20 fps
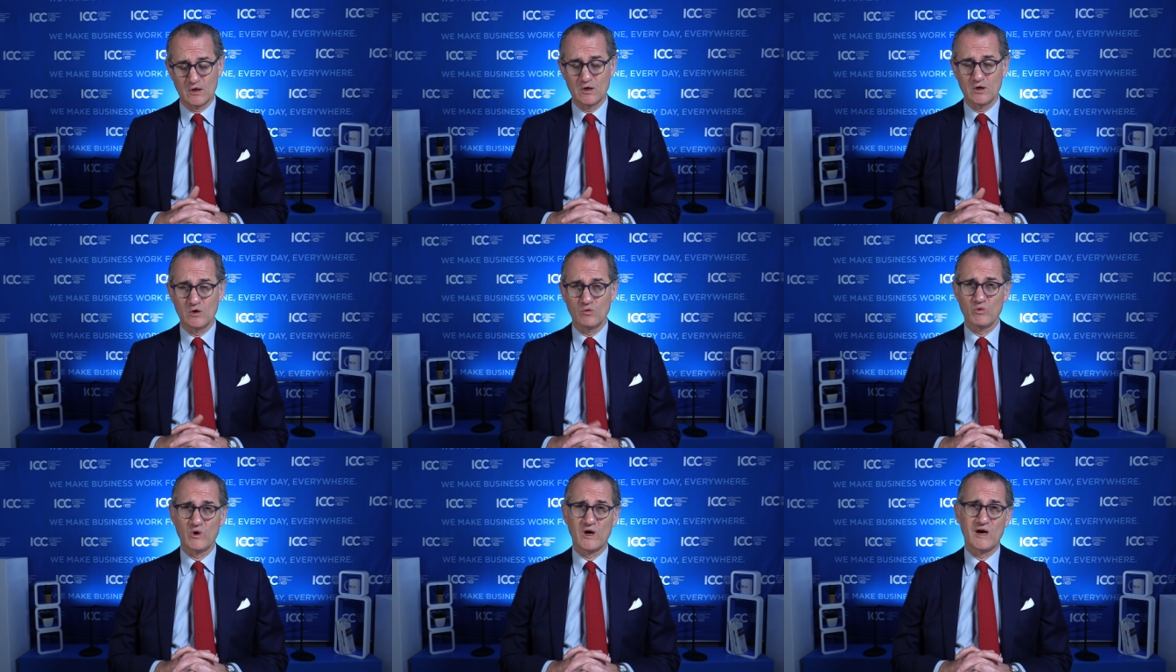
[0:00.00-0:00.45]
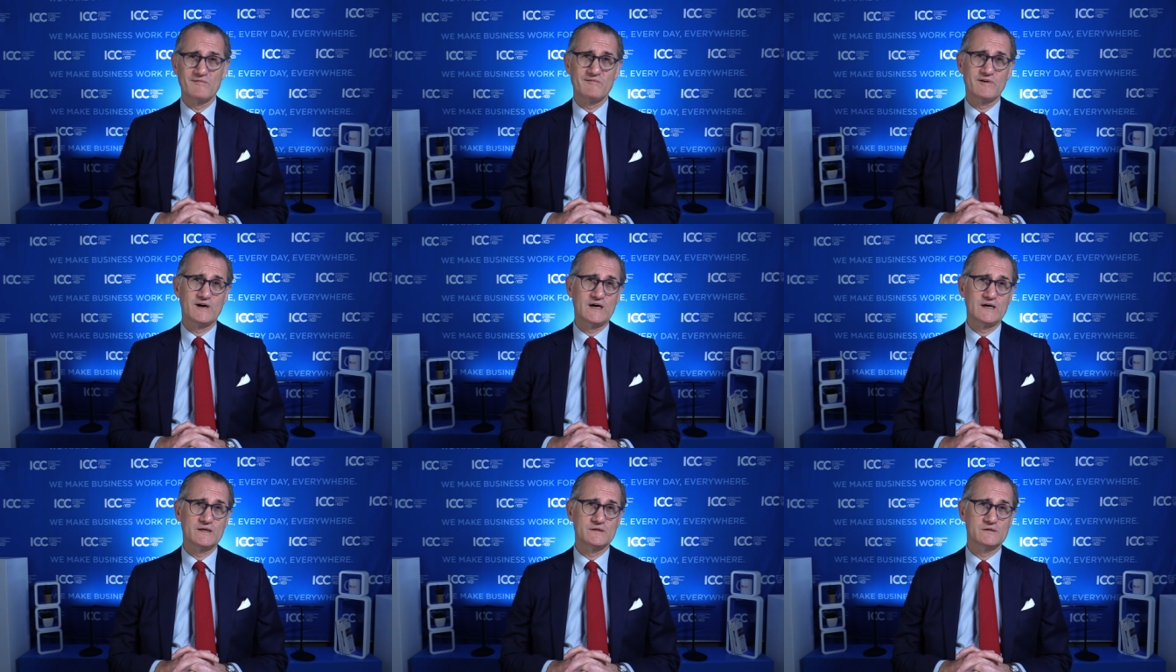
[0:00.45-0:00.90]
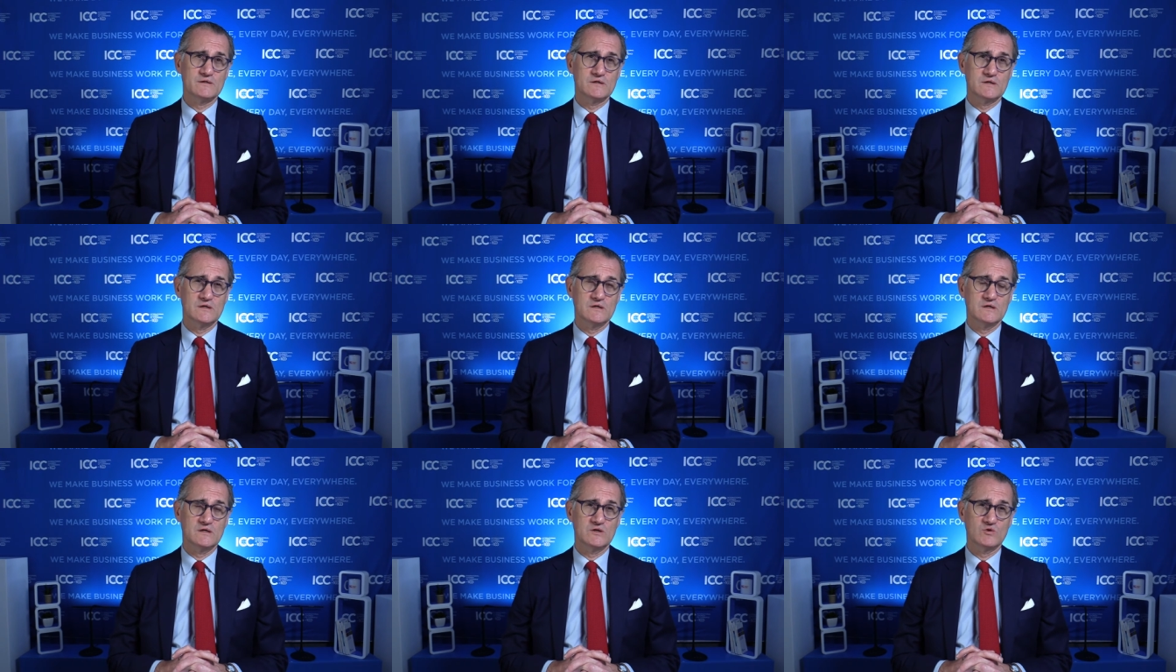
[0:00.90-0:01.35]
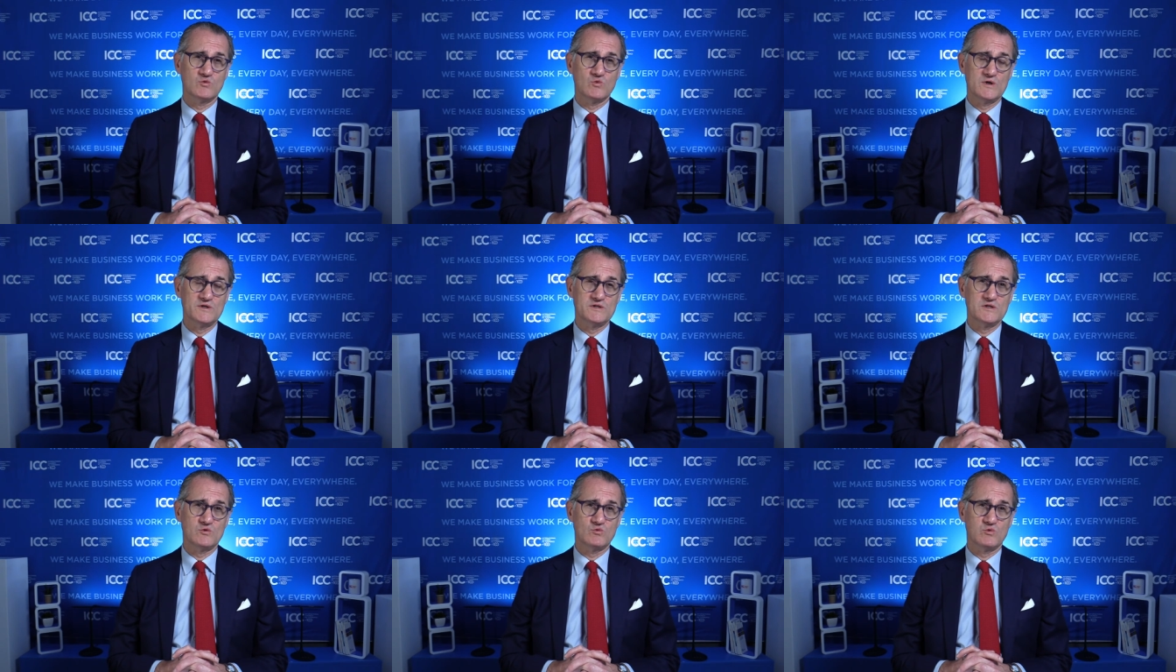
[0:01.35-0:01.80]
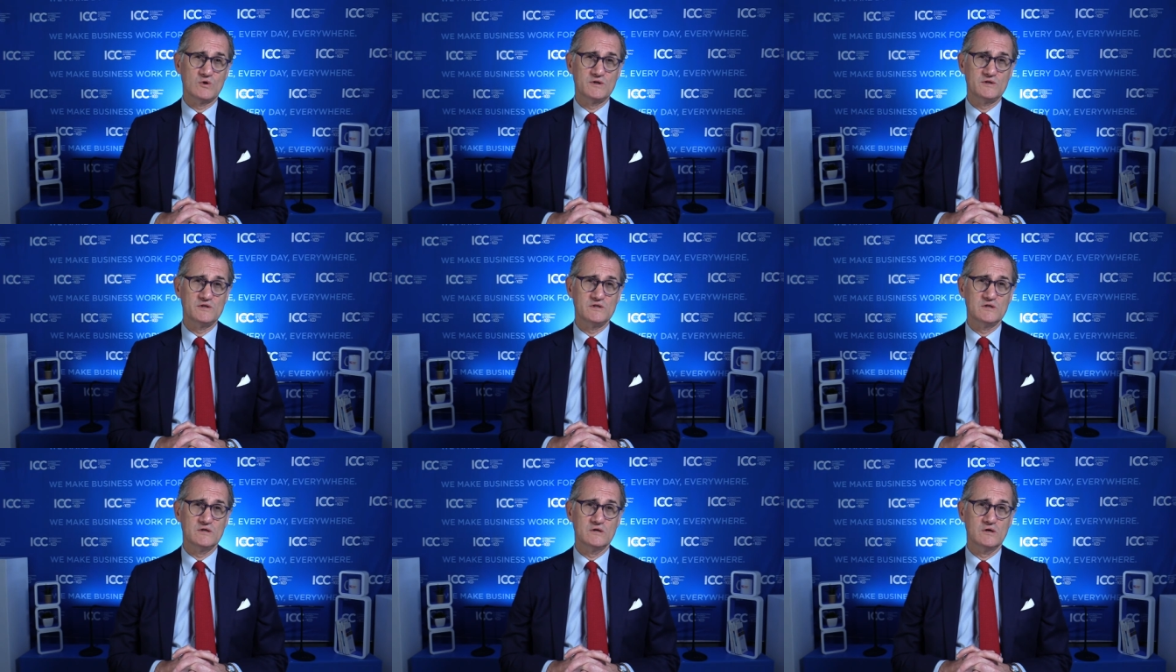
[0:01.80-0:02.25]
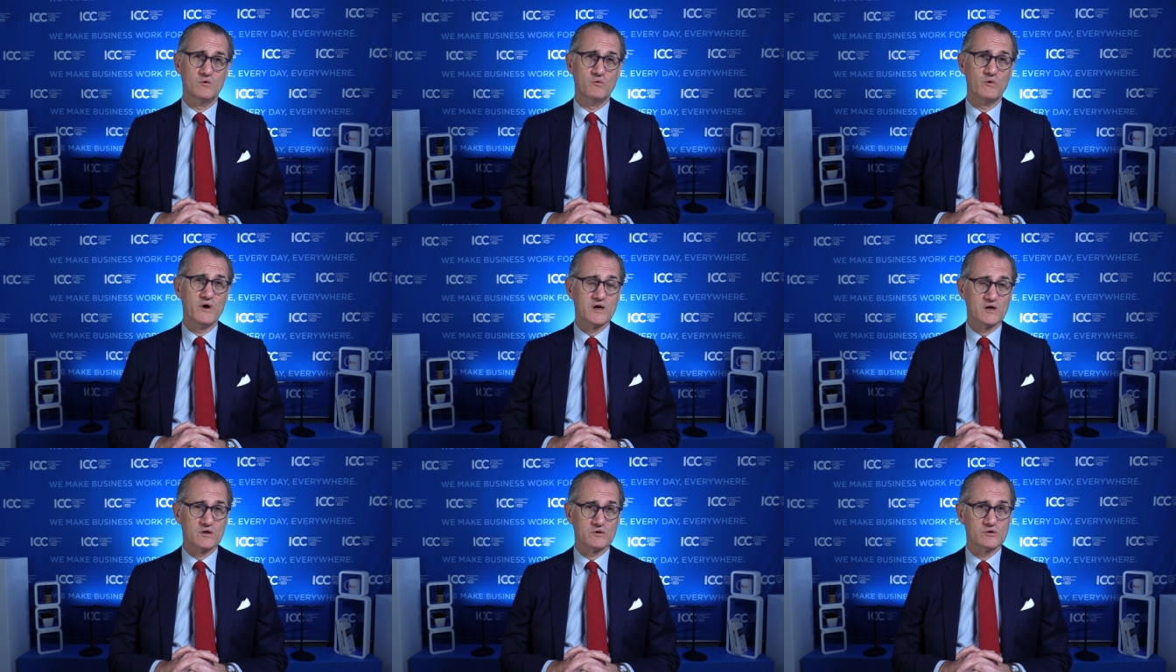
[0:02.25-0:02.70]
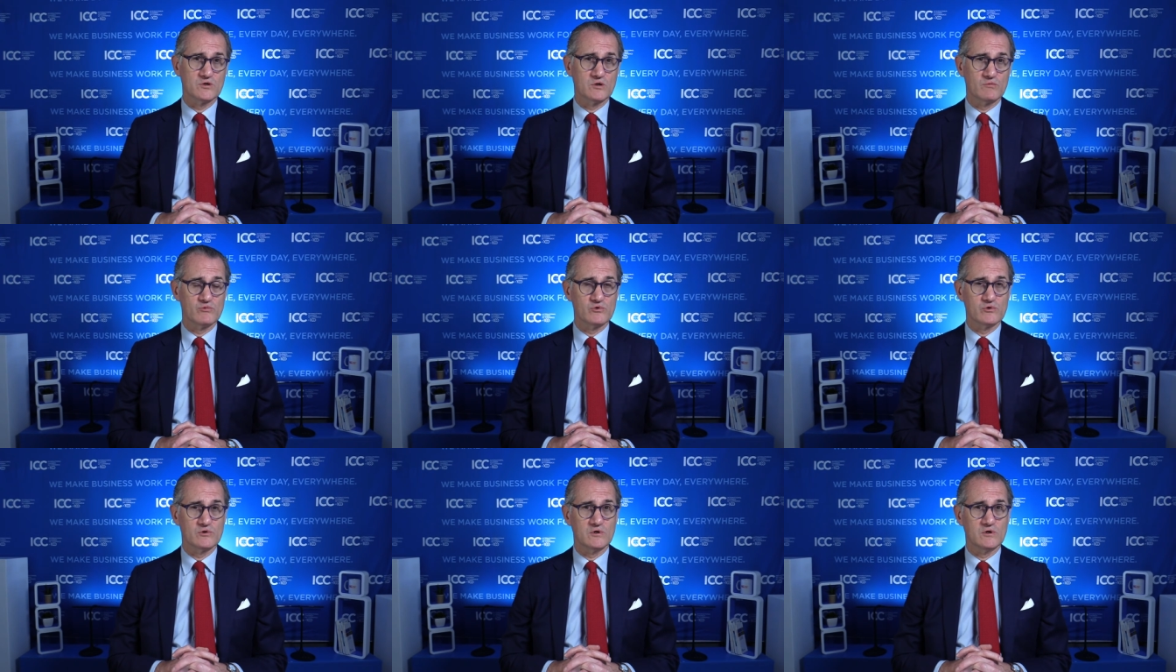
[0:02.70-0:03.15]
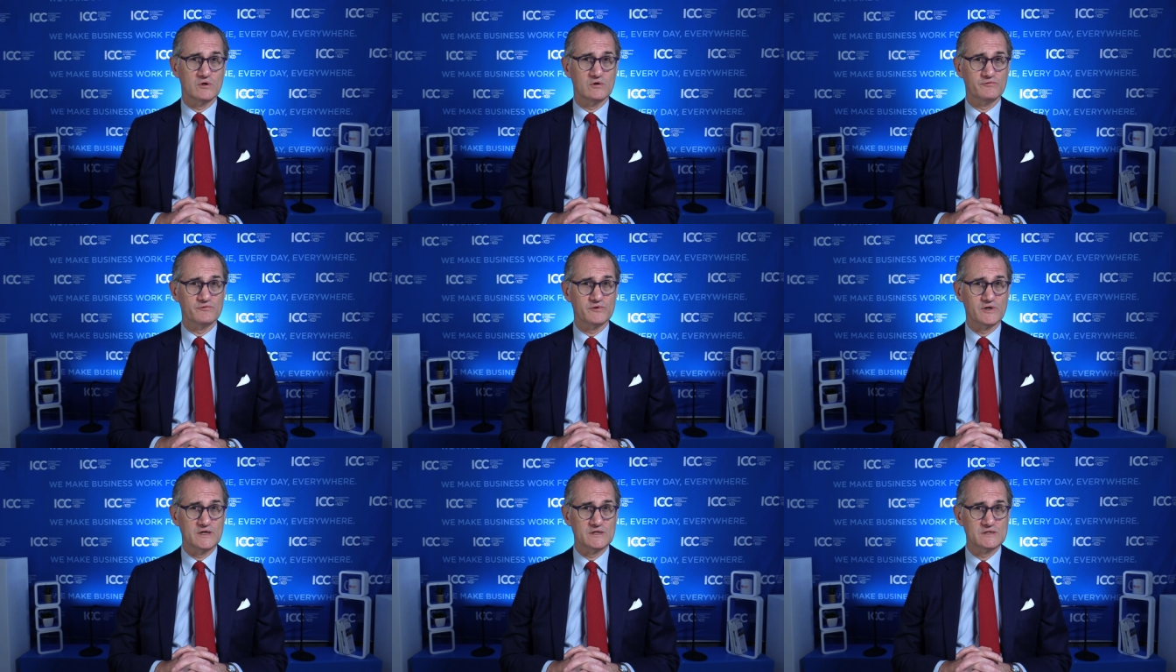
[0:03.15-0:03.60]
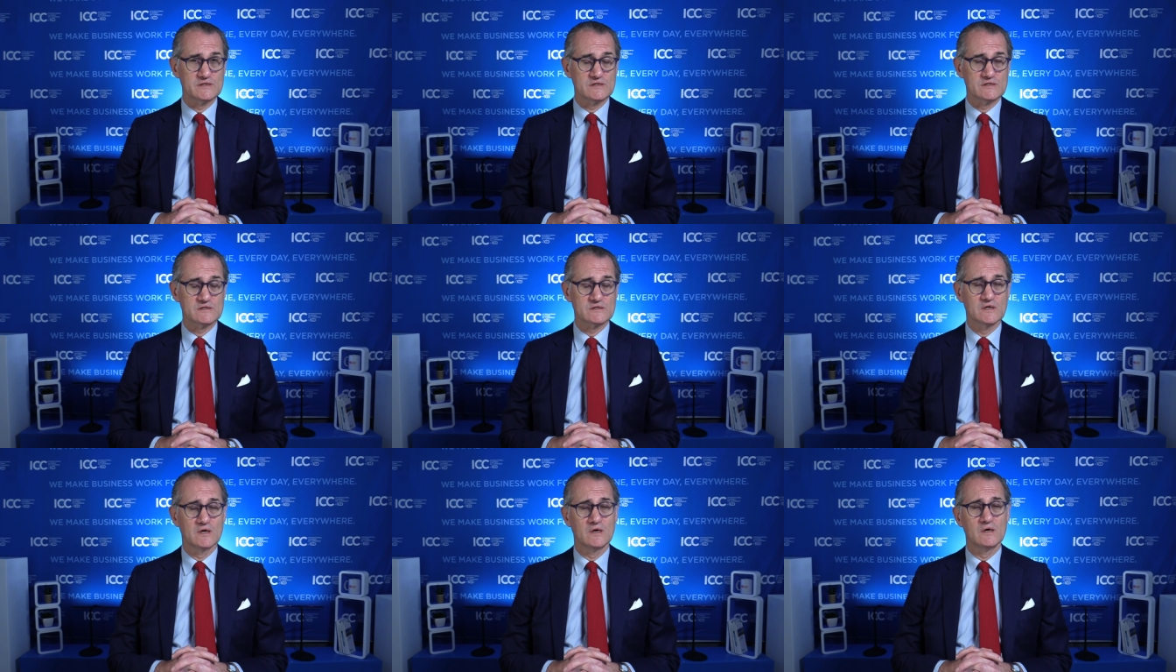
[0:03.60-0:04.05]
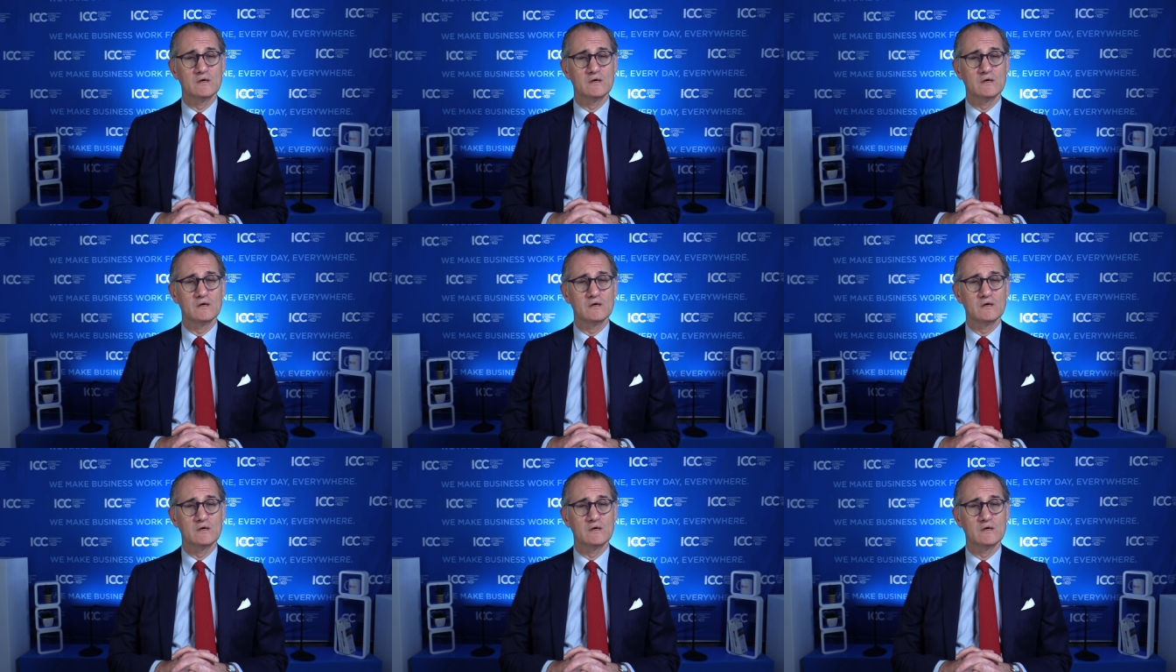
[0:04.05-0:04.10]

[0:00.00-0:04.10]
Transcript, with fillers: Uh, we have had in 2020 a record number of cases